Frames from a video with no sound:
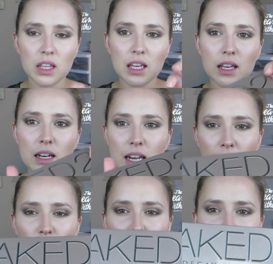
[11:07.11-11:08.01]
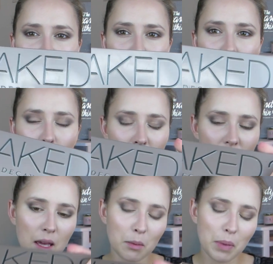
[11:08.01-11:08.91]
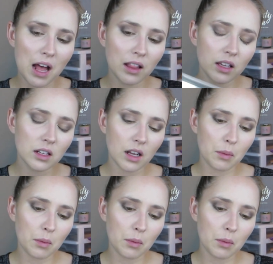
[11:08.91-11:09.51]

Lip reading: the Naked 2 Urban Decay palette,